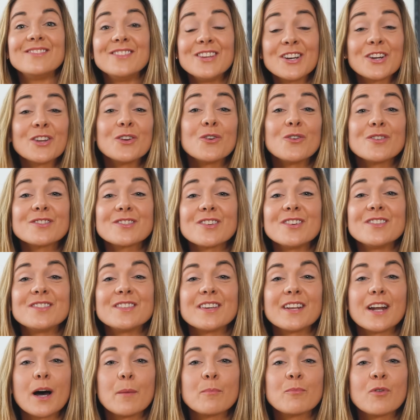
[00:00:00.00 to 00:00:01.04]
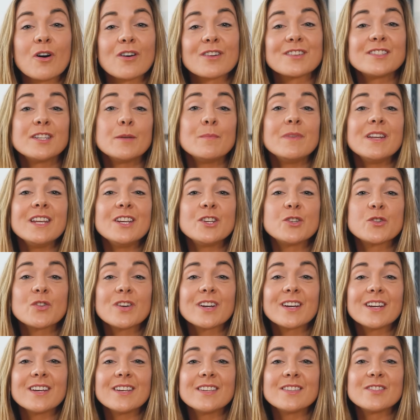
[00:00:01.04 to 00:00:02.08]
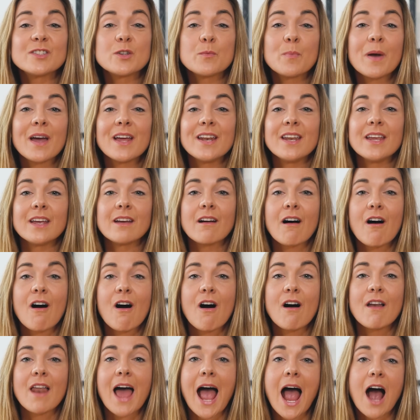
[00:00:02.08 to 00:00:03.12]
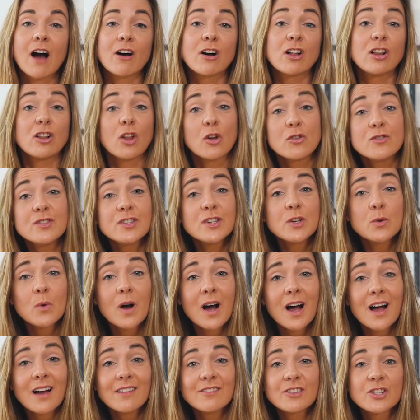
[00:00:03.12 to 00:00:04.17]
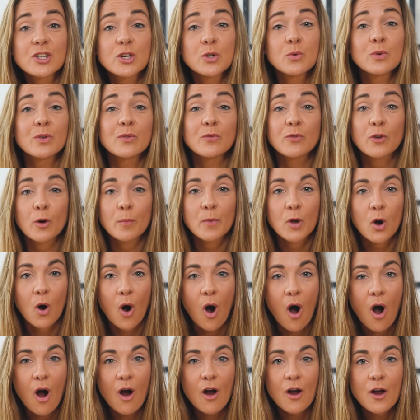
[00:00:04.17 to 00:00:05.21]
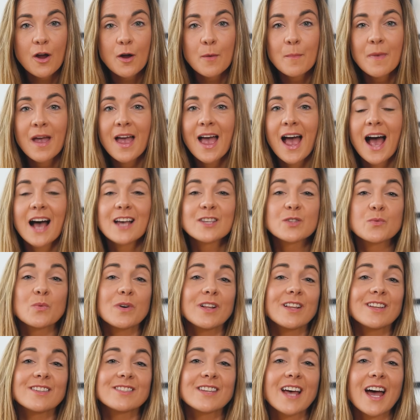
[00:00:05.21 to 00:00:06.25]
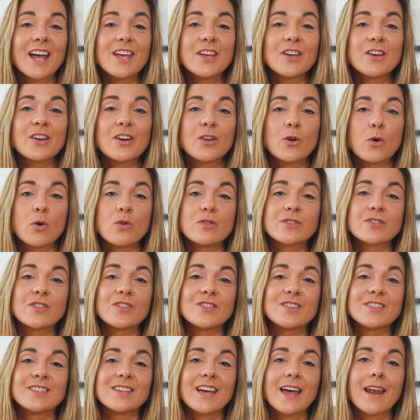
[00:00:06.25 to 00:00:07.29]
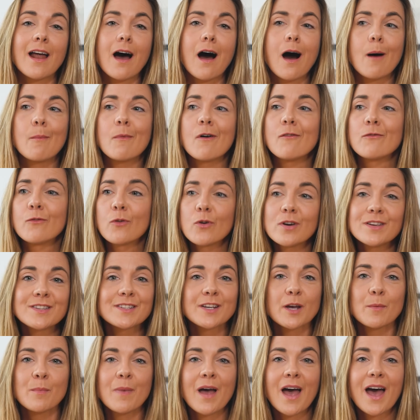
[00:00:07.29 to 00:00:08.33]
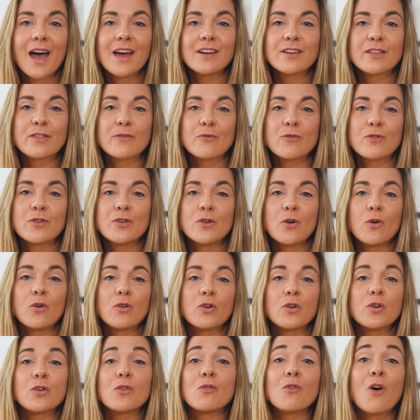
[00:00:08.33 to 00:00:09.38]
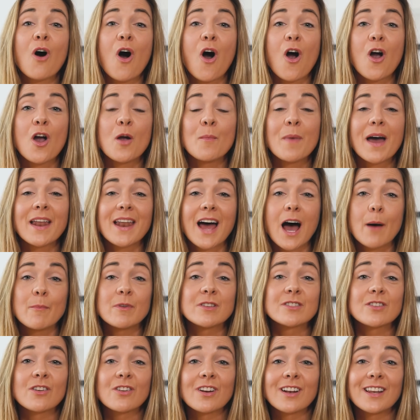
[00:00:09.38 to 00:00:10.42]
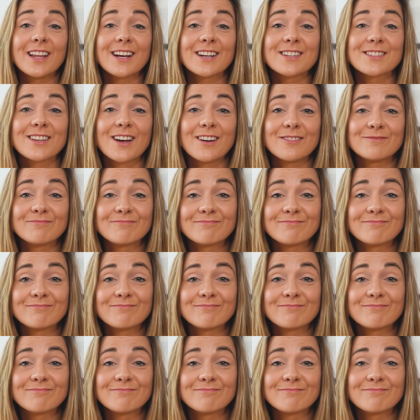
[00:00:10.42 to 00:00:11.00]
You can also set up proximity triggers depending on how close you are to and from your home. As well as that, you can also set up voice command through your Google Home and Amazon Alexa.